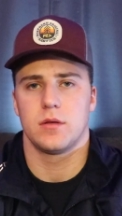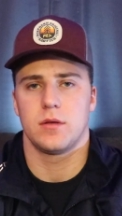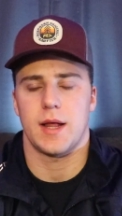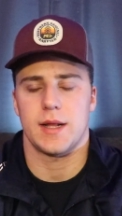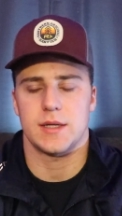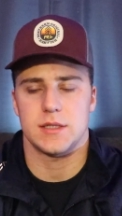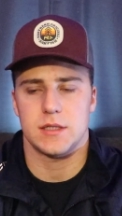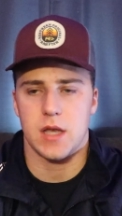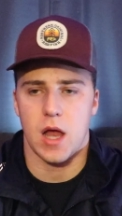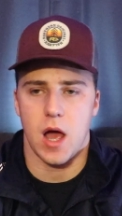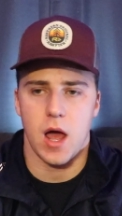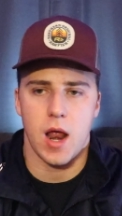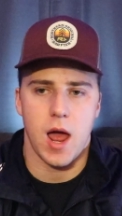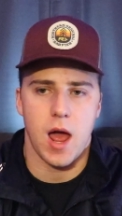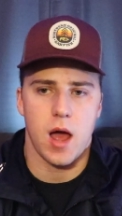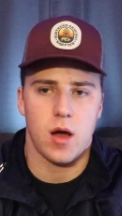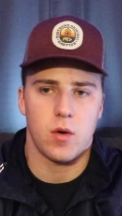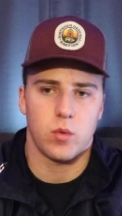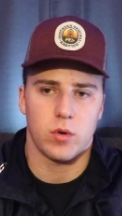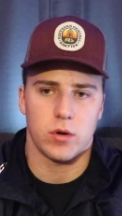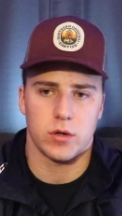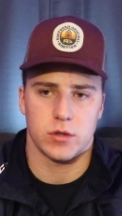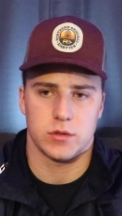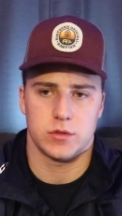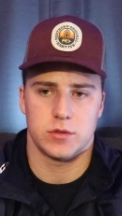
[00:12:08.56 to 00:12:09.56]
That's not how
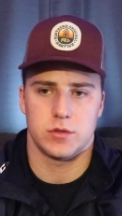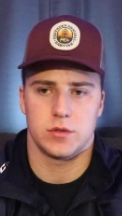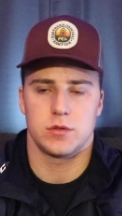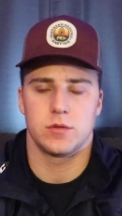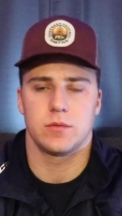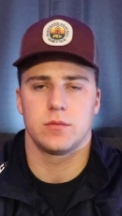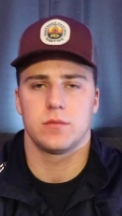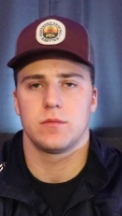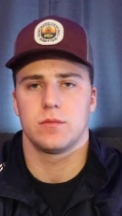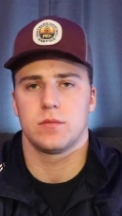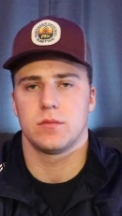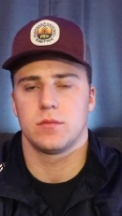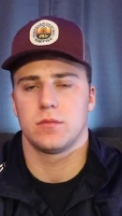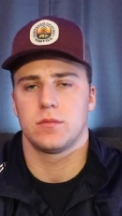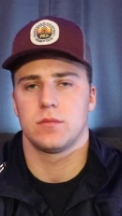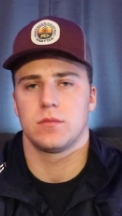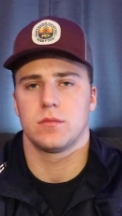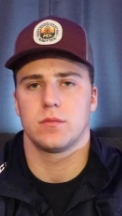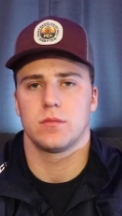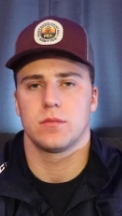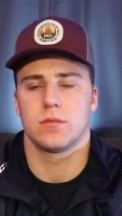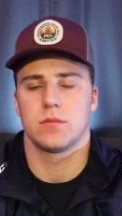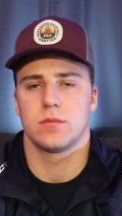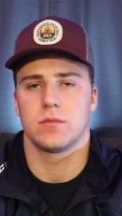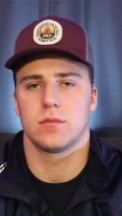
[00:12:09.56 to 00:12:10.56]
it works.
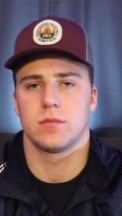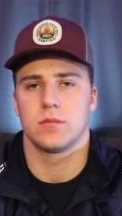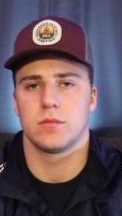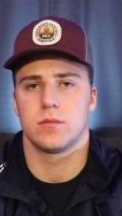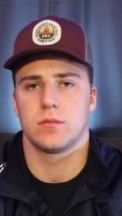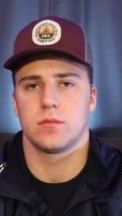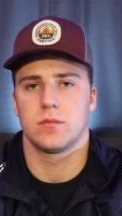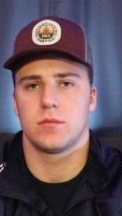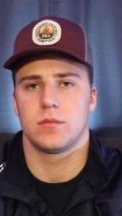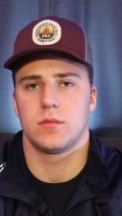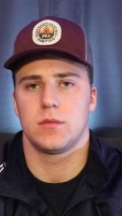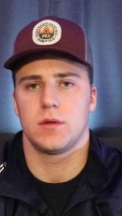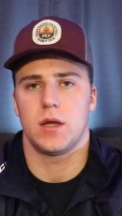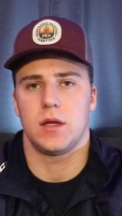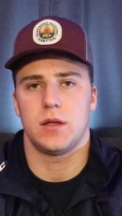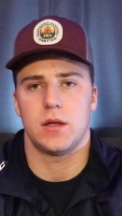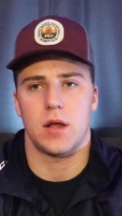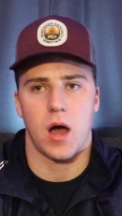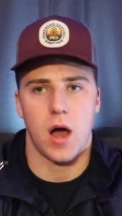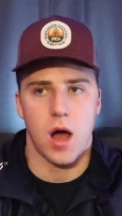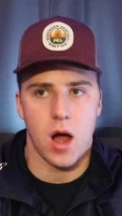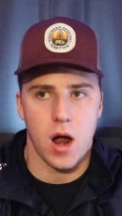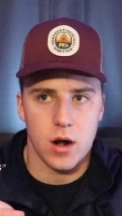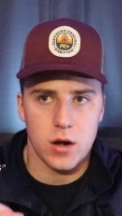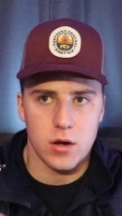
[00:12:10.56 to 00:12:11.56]
And
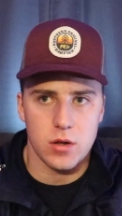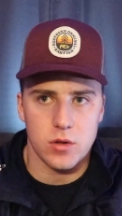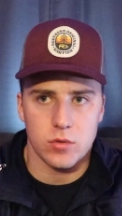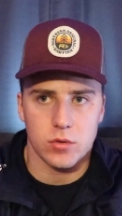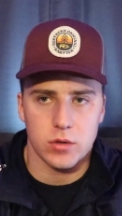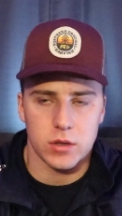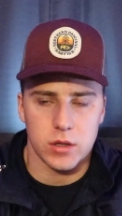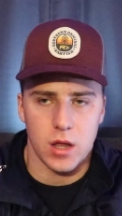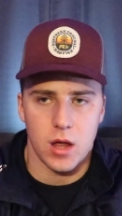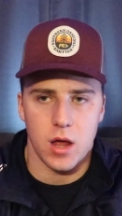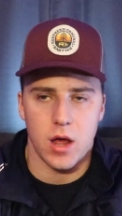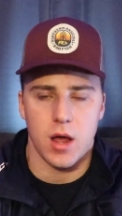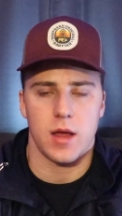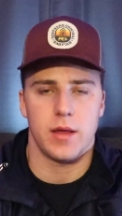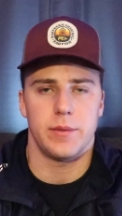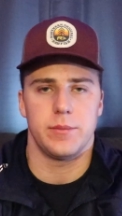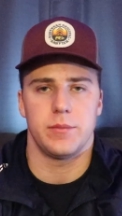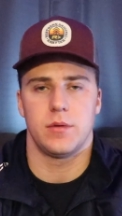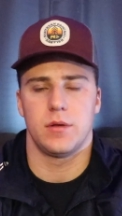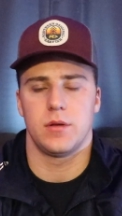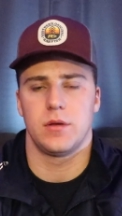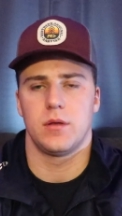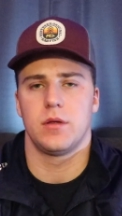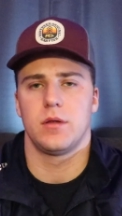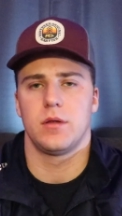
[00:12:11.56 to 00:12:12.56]
the higher you climb,